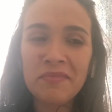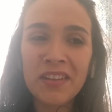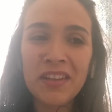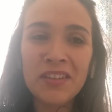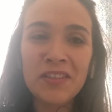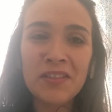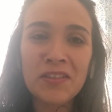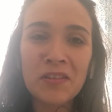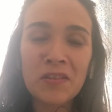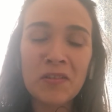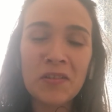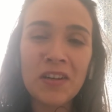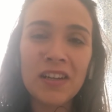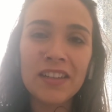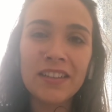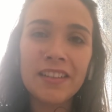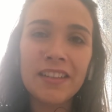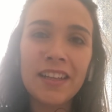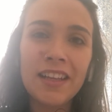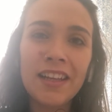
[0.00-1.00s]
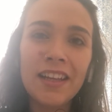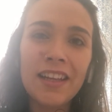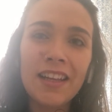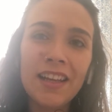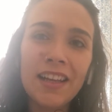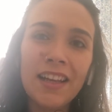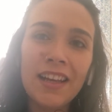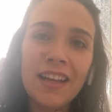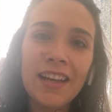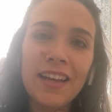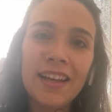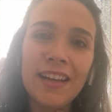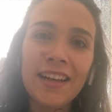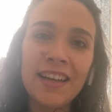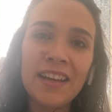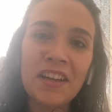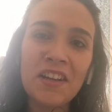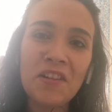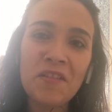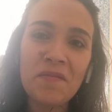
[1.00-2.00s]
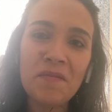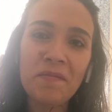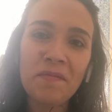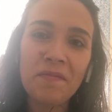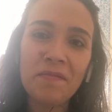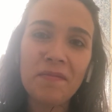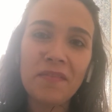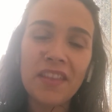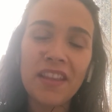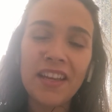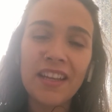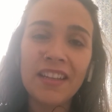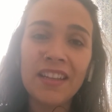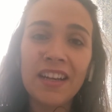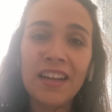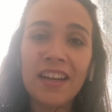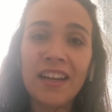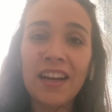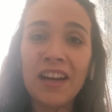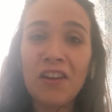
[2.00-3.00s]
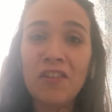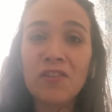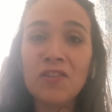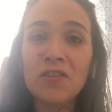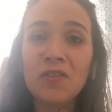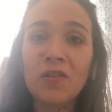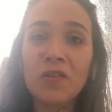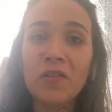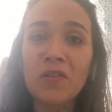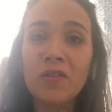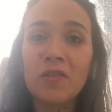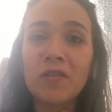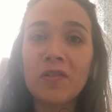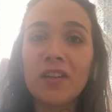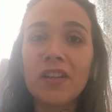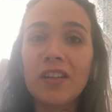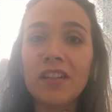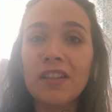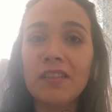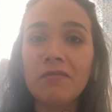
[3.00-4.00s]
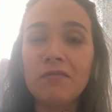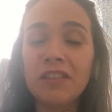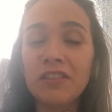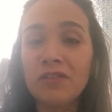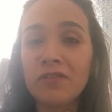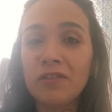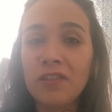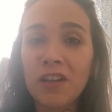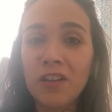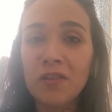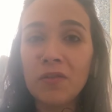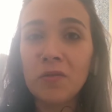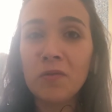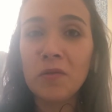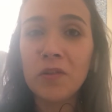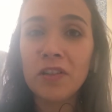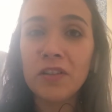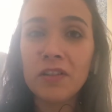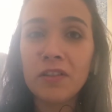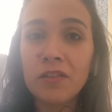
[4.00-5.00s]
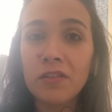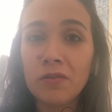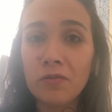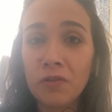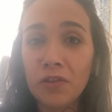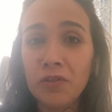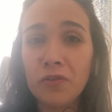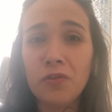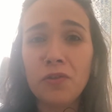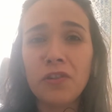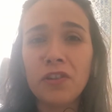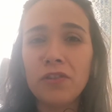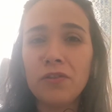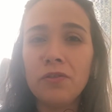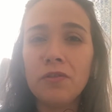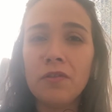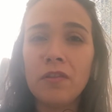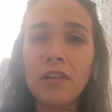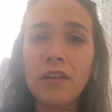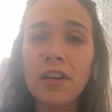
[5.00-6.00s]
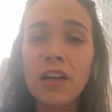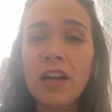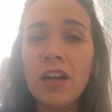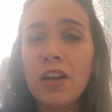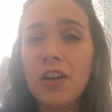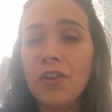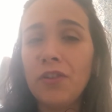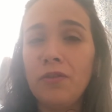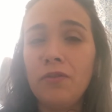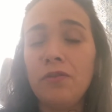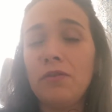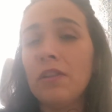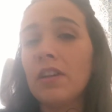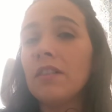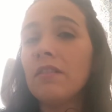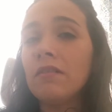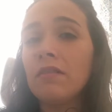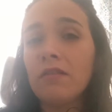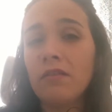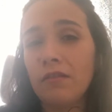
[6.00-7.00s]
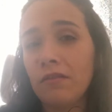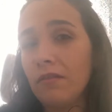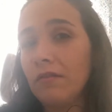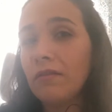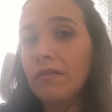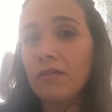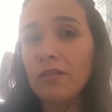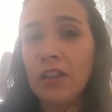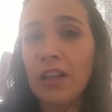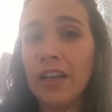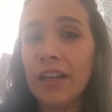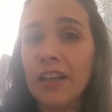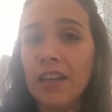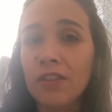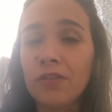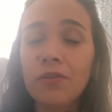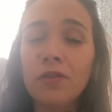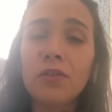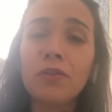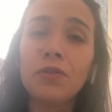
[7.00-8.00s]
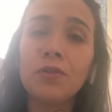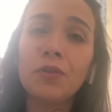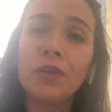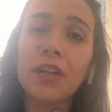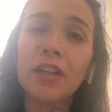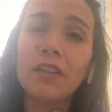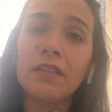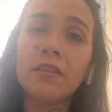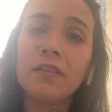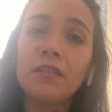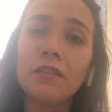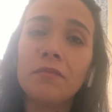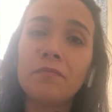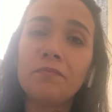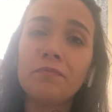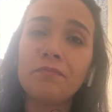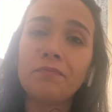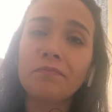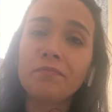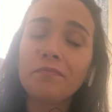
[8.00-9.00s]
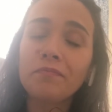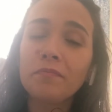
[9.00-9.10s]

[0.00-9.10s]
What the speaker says: so on. And I also want to tell you what you can do. You can, like I told, you can